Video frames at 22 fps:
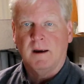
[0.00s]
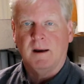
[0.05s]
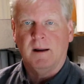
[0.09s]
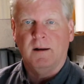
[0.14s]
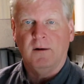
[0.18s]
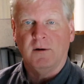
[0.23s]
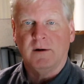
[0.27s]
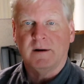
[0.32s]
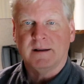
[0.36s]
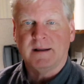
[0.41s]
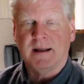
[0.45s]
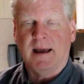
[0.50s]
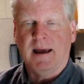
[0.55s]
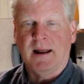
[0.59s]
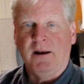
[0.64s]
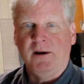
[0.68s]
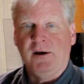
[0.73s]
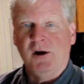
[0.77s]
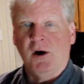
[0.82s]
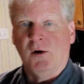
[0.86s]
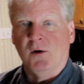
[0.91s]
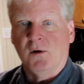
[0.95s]
And look at that
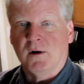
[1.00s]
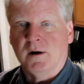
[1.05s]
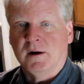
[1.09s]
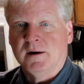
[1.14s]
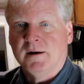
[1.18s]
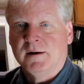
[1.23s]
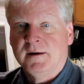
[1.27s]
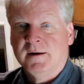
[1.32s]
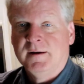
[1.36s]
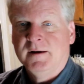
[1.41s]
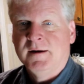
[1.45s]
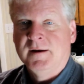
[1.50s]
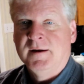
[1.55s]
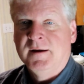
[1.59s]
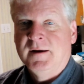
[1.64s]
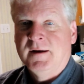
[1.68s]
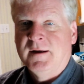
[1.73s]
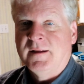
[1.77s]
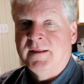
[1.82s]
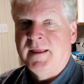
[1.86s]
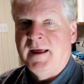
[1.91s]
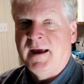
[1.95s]
yolk.
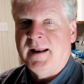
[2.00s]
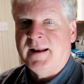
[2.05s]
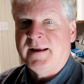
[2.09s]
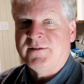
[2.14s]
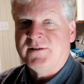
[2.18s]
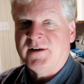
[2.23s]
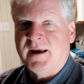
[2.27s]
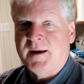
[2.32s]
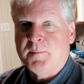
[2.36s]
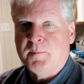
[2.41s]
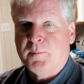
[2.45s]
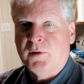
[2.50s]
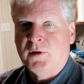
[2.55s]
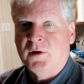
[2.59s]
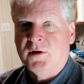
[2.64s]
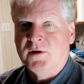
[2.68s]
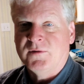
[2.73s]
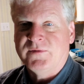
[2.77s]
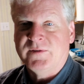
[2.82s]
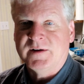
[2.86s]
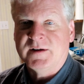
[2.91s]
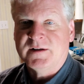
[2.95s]
That is a
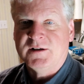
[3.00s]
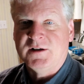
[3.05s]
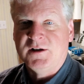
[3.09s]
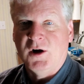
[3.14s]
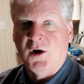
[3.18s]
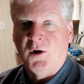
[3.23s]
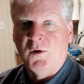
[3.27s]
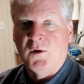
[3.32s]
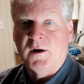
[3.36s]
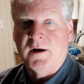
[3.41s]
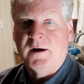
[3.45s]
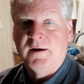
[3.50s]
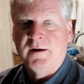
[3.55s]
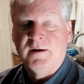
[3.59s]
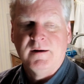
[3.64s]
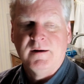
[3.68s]
perfect yolk.